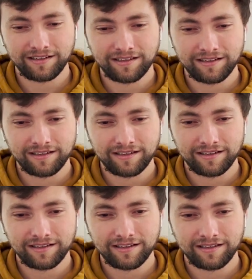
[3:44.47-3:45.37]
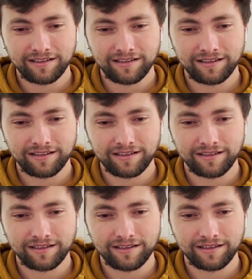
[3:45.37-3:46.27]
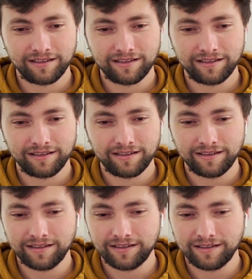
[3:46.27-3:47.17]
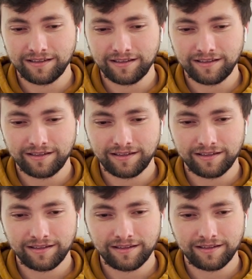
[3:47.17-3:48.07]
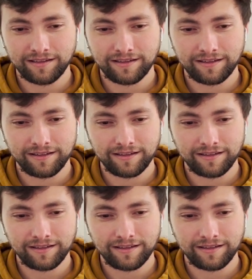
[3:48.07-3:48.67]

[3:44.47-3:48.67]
(silence)